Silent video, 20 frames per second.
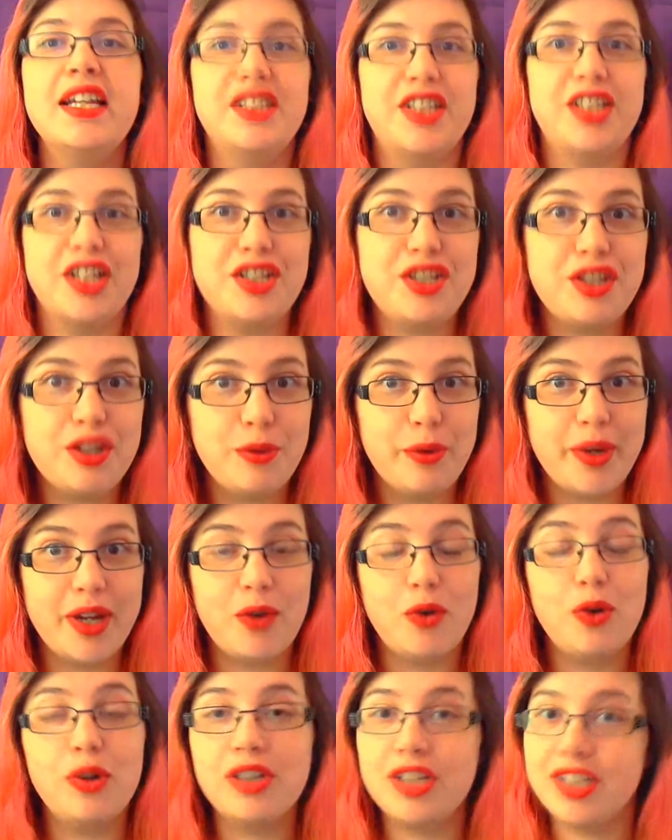Just so we're
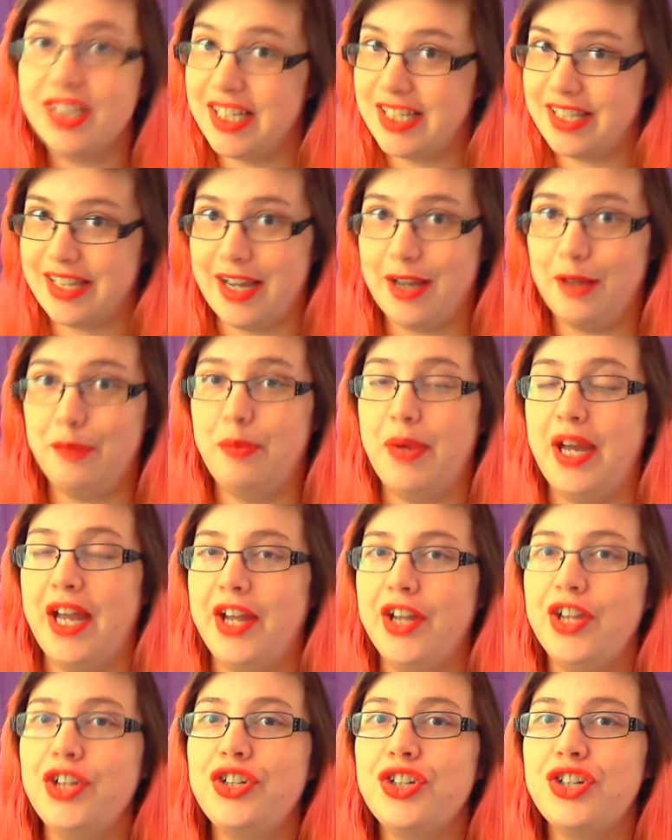all on the same
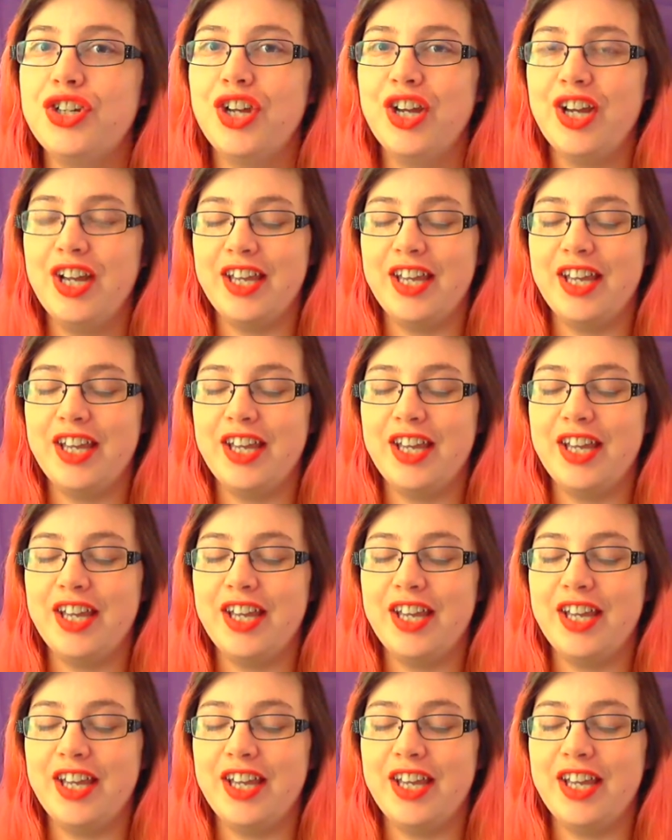page,